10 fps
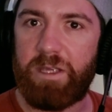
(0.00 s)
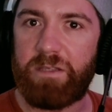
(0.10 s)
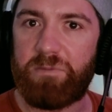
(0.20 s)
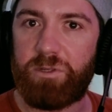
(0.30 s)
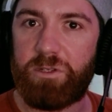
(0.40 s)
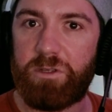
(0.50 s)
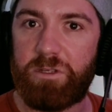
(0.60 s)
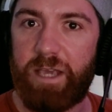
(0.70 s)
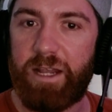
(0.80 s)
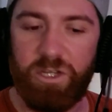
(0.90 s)
of
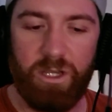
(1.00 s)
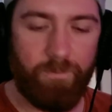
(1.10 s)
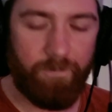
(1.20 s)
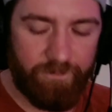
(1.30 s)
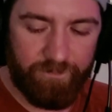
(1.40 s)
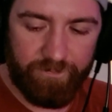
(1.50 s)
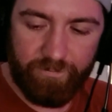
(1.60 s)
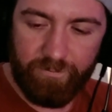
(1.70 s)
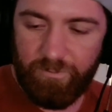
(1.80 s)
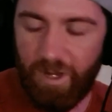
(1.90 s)
producing energy.
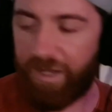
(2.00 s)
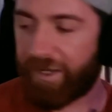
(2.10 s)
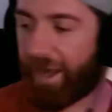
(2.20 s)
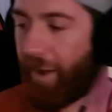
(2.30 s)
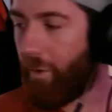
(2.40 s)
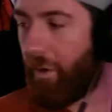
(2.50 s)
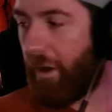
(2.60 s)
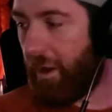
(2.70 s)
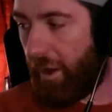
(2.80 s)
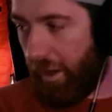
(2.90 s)
Now
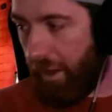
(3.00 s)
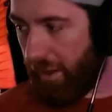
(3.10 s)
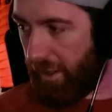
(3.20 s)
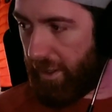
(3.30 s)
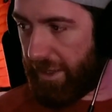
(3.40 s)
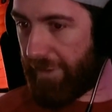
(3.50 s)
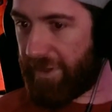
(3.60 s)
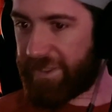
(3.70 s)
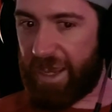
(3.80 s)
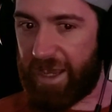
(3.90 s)
there
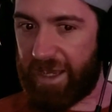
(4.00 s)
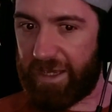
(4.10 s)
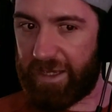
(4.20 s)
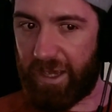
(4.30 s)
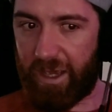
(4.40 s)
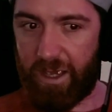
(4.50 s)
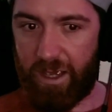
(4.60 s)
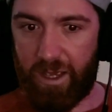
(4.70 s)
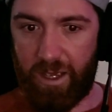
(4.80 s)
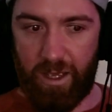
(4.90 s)
is an
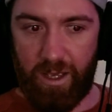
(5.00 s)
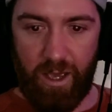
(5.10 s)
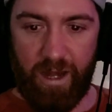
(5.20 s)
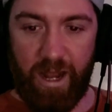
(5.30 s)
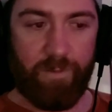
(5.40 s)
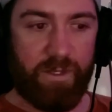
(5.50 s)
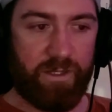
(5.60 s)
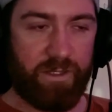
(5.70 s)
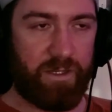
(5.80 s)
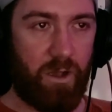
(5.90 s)

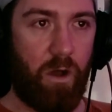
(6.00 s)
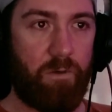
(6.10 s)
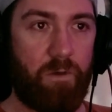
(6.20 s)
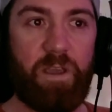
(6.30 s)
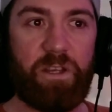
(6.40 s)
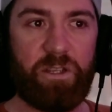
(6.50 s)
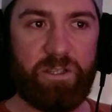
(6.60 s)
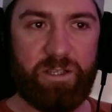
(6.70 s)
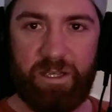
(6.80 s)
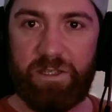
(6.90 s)
element of
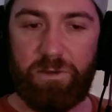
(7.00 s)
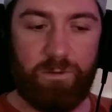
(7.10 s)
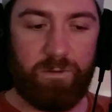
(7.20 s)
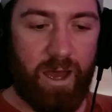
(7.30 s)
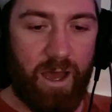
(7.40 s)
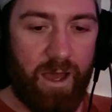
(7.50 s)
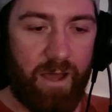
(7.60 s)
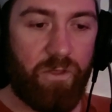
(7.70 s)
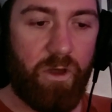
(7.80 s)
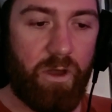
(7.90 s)
efficiency to
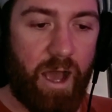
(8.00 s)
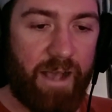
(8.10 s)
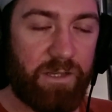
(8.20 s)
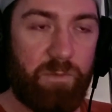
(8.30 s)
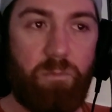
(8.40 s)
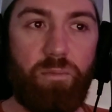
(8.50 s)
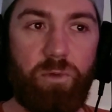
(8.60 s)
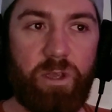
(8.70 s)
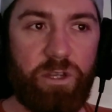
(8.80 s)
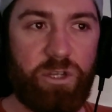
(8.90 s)
that hasn't been
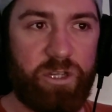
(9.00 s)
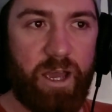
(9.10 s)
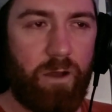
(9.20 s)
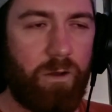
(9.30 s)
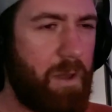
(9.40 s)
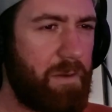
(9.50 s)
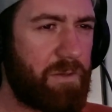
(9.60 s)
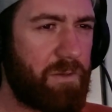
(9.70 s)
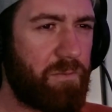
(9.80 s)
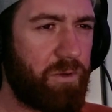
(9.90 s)
breached yet, or maybe
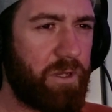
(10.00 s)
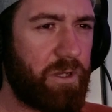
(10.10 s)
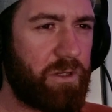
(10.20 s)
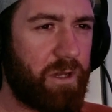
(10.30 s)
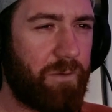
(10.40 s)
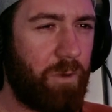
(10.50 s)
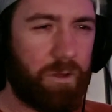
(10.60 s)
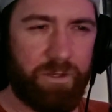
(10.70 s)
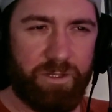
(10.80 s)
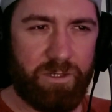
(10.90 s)
it's been breached
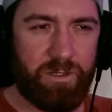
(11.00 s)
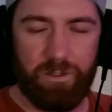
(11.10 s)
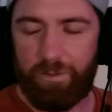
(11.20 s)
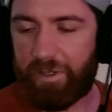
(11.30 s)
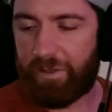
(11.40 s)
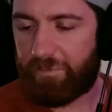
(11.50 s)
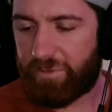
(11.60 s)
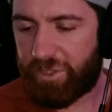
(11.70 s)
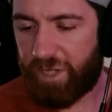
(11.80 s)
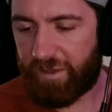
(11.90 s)
once. Let me
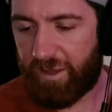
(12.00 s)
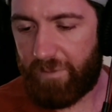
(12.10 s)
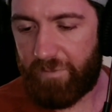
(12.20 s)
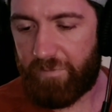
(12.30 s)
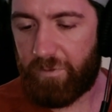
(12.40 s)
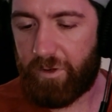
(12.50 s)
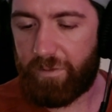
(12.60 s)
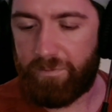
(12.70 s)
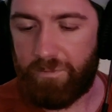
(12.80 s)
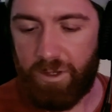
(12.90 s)
check that
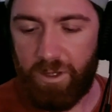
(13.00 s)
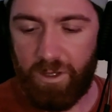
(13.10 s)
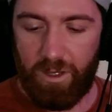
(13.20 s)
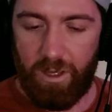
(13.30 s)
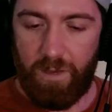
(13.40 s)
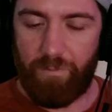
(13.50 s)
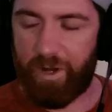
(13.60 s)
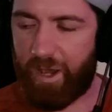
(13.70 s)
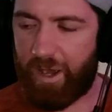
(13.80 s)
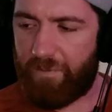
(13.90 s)
before but a